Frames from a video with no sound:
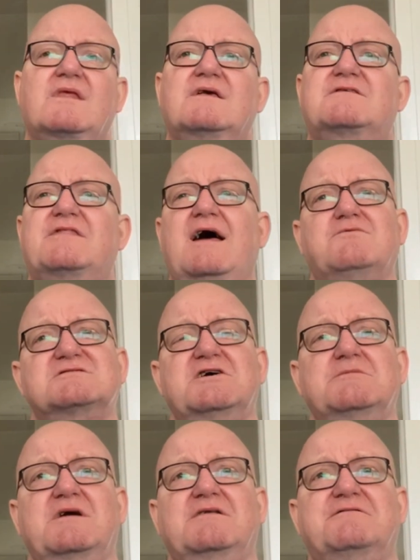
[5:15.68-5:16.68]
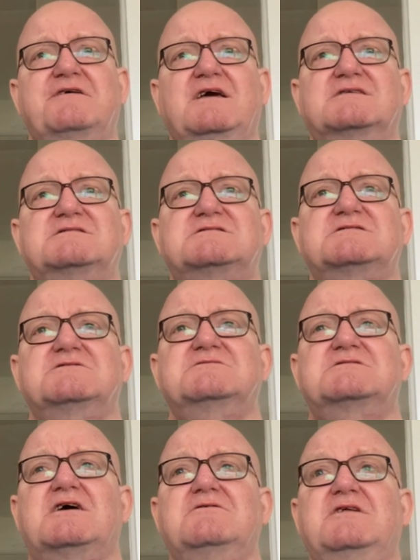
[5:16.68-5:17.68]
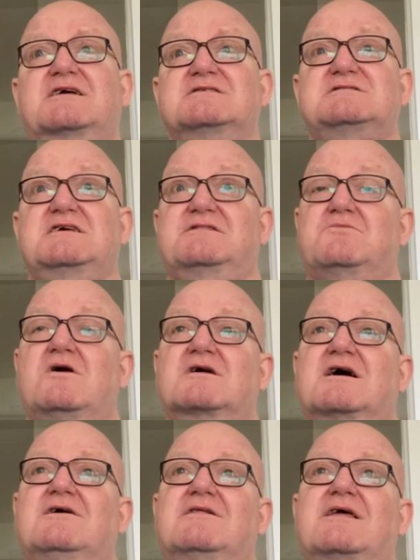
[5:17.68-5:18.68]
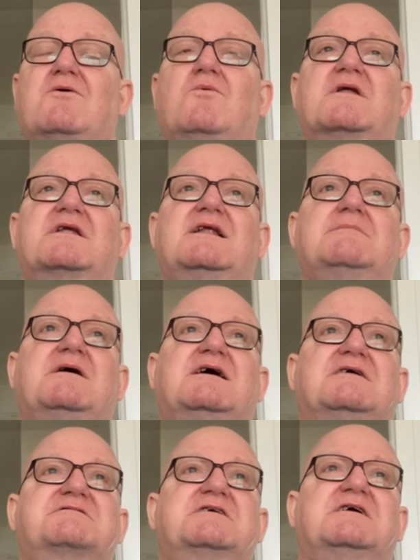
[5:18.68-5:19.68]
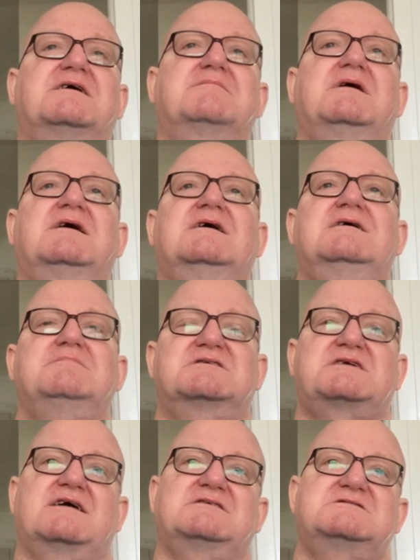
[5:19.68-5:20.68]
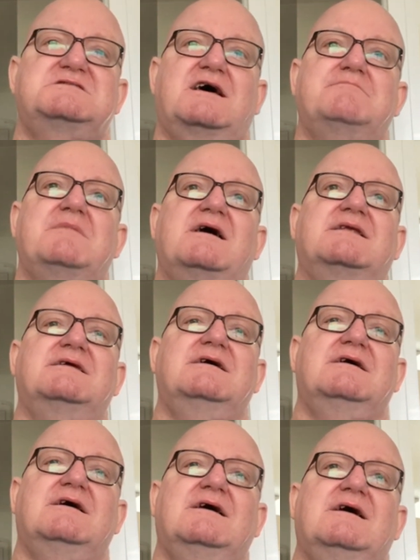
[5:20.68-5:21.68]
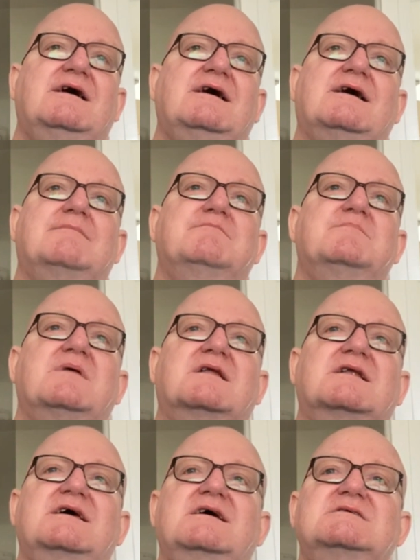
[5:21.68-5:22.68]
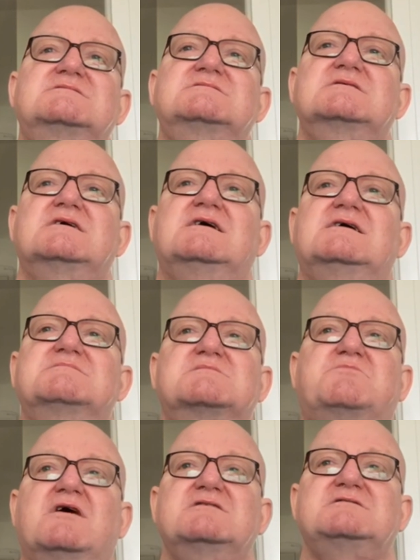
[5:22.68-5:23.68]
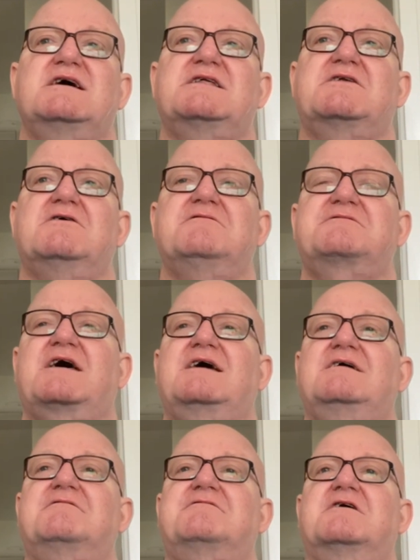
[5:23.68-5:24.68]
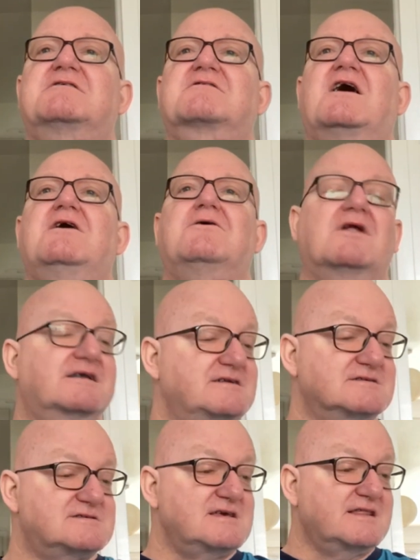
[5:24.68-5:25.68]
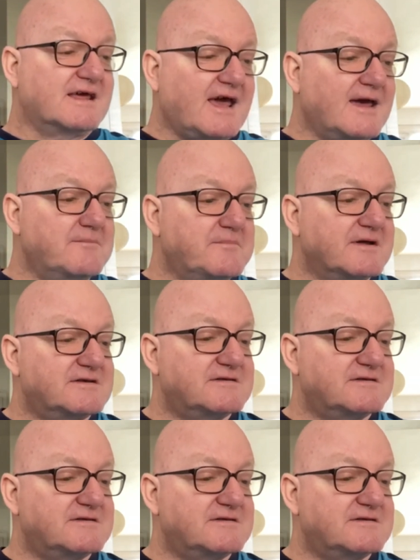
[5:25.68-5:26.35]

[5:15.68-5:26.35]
So that was no mean feat to only concede the one goal. They were 1-0 up at half-time, but down to 10 men. And Leeds surprisingly had an off day in front of goal. I didn't see the game